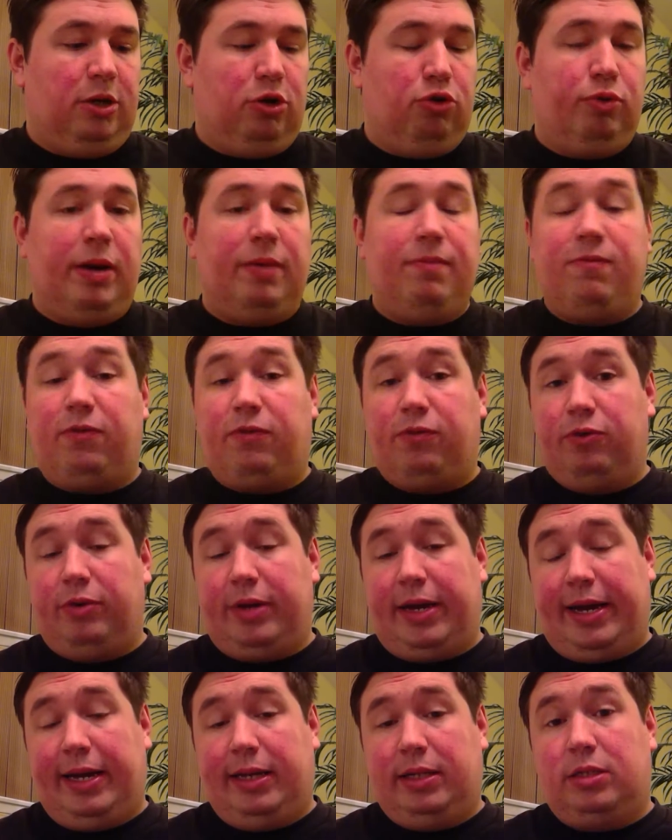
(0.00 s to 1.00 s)

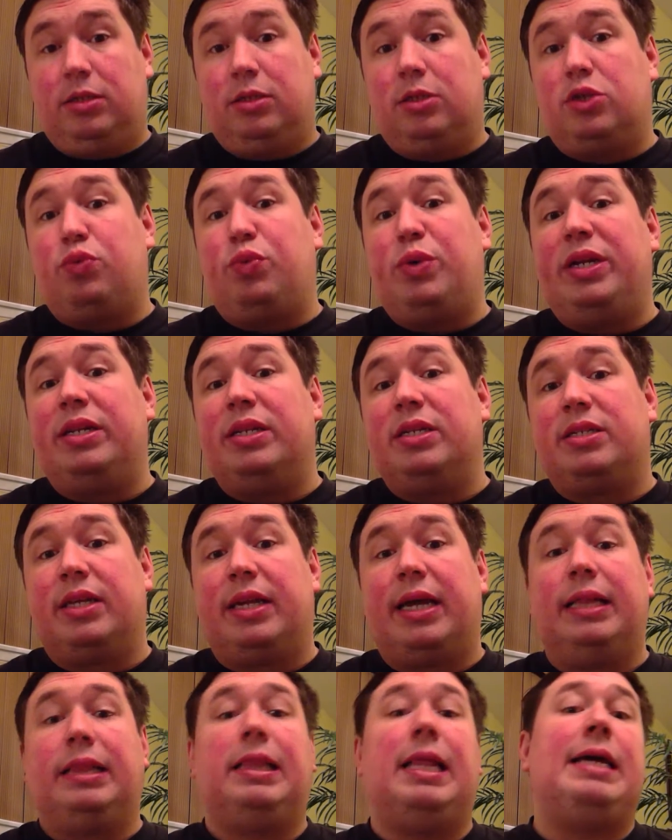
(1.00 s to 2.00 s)
grapefruit adds the sweetness
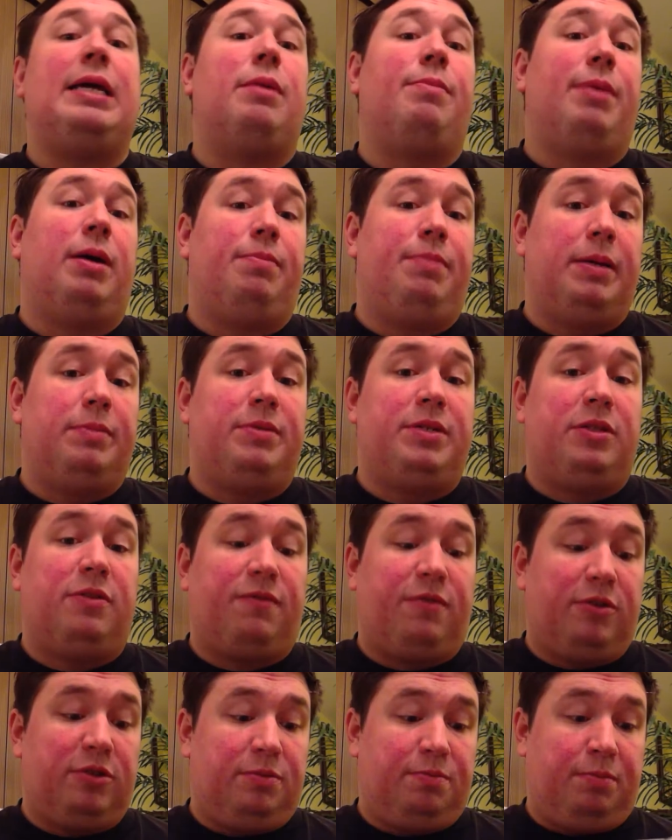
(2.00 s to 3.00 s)
that I like about Pepsi in the
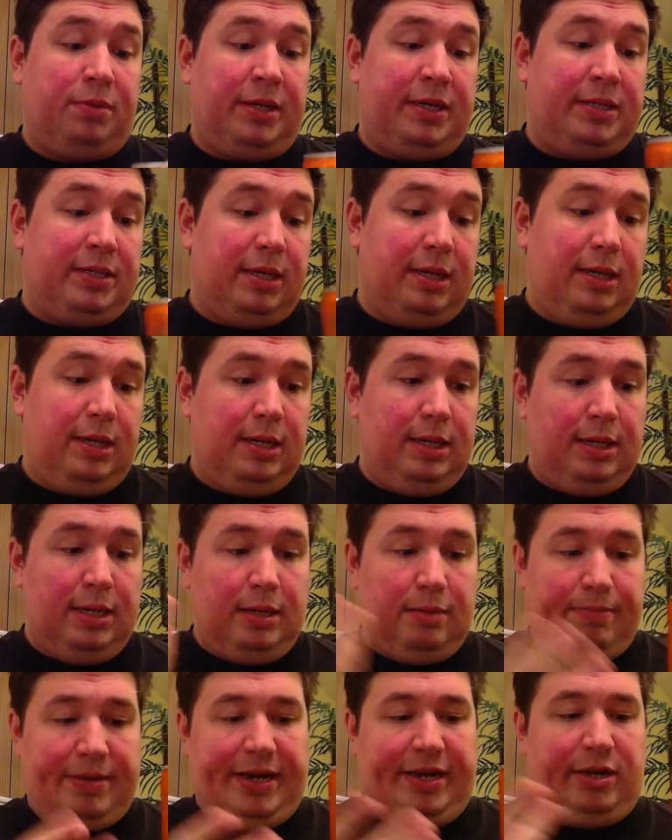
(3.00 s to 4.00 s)
first place
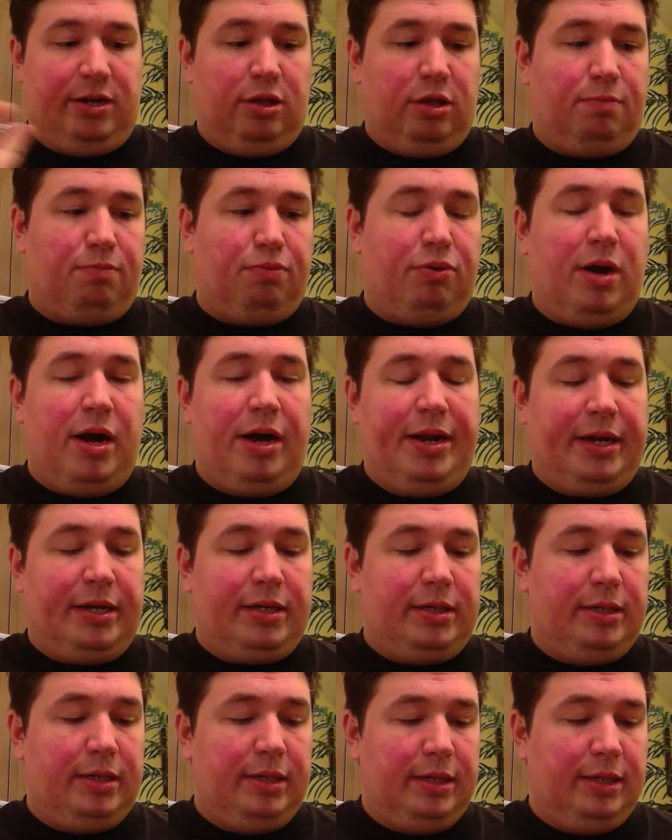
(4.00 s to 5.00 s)
back into the
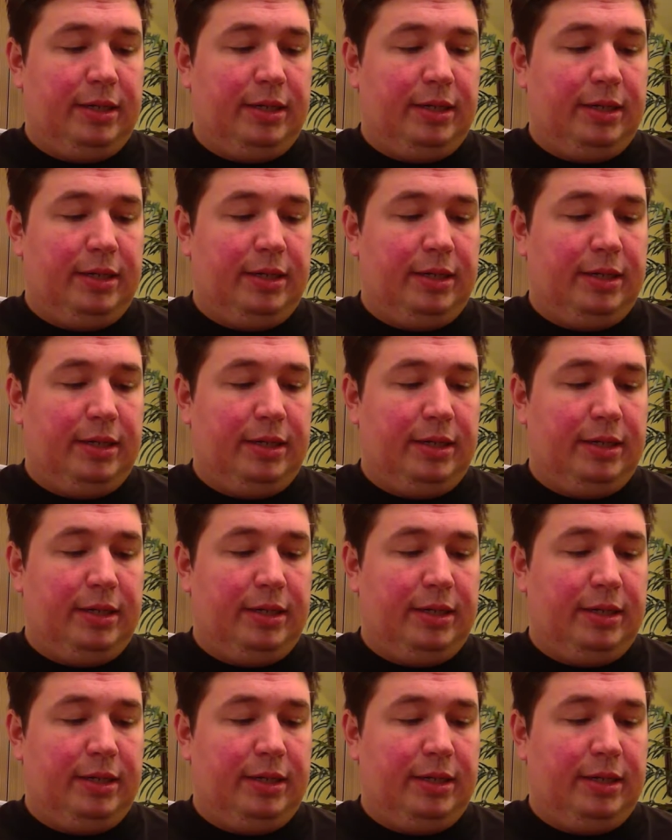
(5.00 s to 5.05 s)
product.